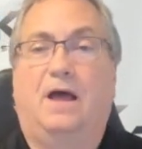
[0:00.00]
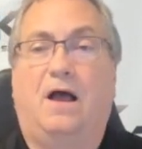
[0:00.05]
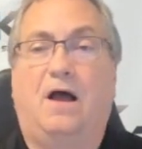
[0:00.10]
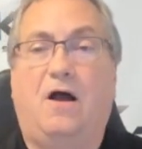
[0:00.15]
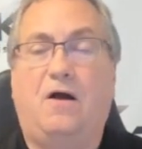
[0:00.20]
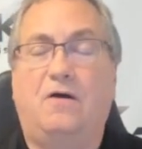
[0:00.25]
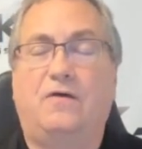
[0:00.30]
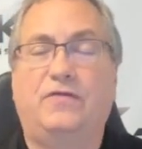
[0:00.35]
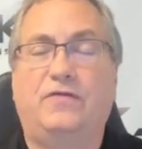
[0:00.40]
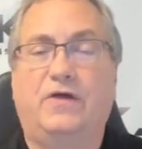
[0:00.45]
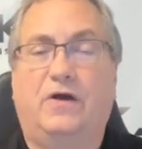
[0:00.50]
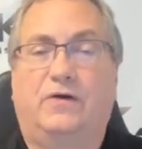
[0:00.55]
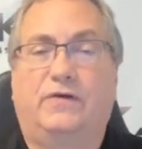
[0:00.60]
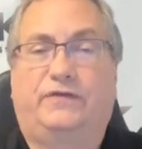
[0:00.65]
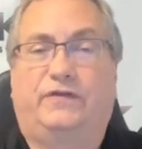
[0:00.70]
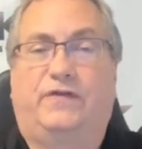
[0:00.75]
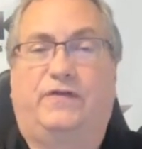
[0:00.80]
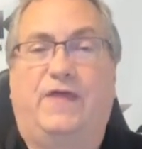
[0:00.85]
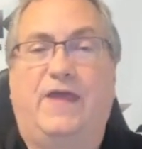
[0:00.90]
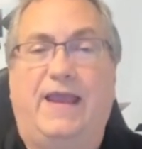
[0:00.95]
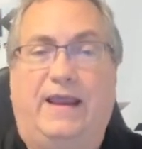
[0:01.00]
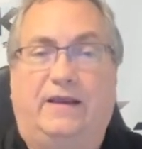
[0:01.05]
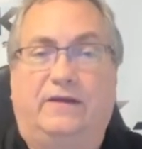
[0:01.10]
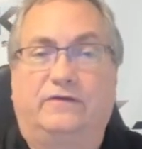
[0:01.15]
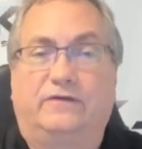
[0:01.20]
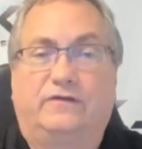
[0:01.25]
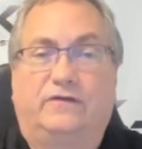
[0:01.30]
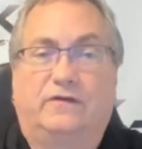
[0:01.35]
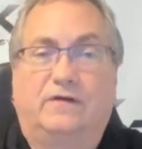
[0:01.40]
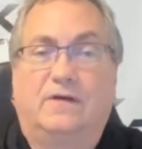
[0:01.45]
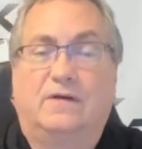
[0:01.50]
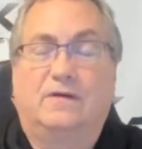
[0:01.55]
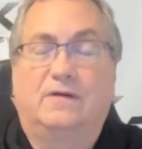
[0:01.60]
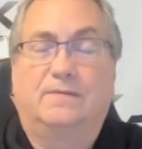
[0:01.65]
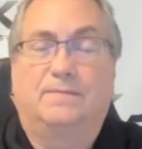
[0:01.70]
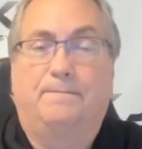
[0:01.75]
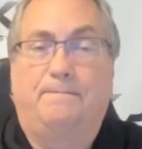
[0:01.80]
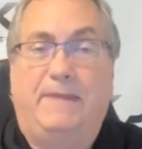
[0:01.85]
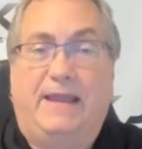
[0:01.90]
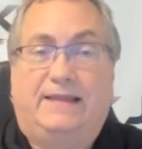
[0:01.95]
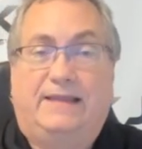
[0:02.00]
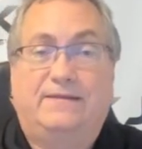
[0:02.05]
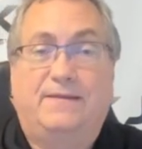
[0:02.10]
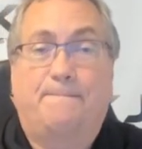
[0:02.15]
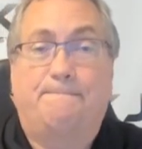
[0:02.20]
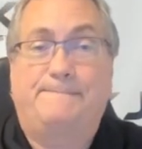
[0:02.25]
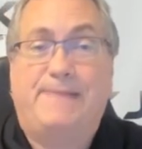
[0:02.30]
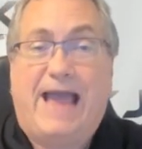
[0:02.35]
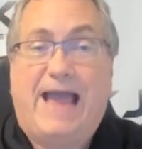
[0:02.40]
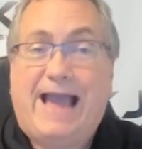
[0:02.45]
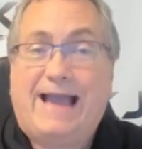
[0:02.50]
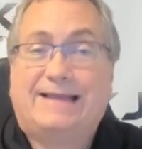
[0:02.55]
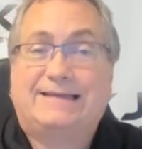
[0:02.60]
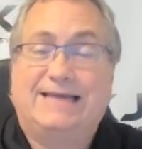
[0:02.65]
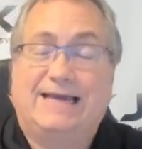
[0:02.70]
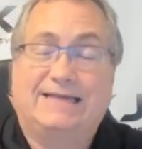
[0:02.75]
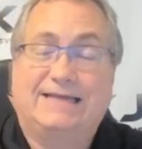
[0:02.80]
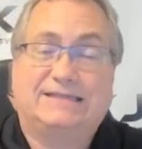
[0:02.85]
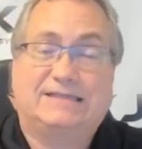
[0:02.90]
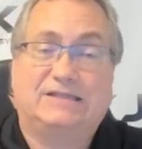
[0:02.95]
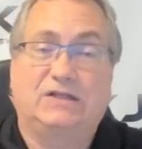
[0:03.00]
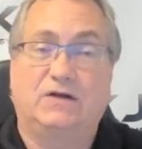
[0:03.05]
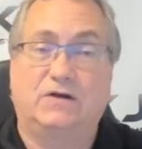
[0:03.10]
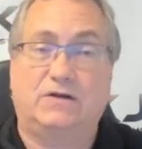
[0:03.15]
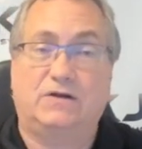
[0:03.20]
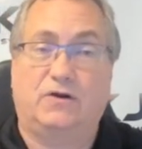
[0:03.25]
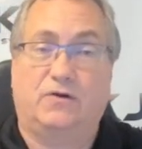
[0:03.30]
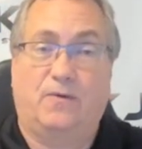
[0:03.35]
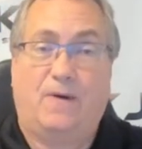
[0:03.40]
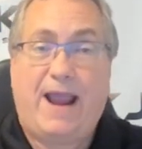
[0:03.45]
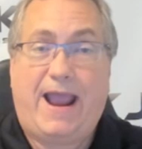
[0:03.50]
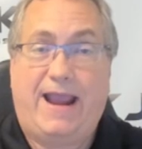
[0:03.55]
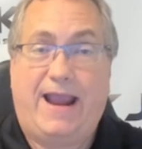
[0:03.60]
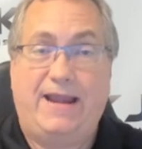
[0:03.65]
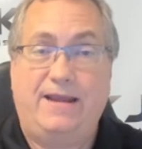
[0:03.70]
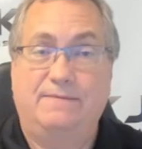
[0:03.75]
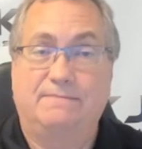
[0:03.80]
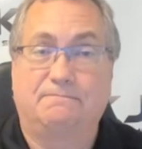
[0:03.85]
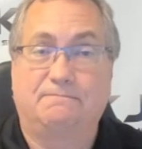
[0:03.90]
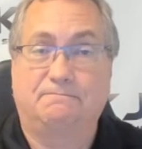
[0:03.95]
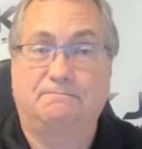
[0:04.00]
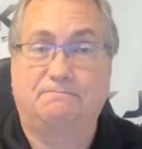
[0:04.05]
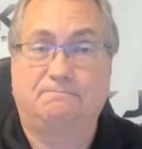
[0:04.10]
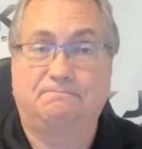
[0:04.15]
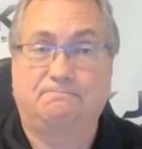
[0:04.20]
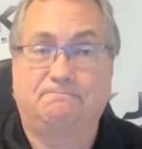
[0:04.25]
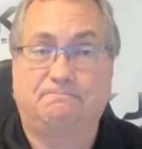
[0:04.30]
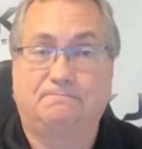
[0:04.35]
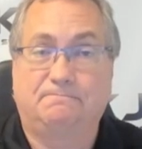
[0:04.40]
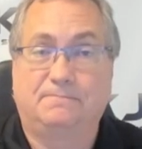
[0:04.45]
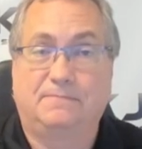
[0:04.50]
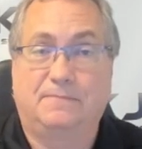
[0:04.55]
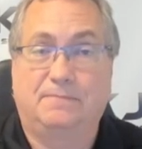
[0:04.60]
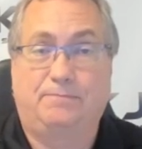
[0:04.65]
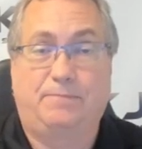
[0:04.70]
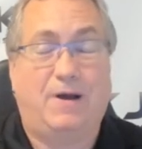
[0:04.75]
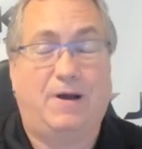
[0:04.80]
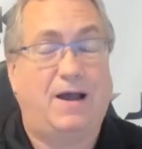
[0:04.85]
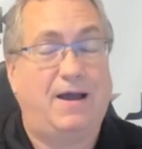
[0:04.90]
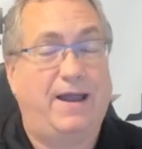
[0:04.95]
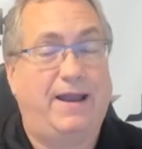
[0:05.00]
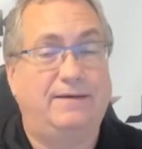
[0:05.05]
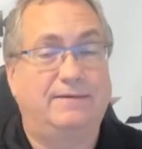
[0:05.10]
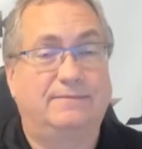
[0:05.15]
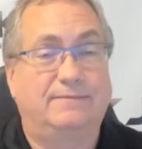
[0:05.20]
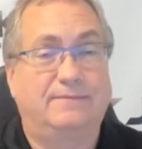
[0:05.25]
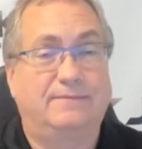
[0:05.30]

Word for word: All those things make the back test look great, but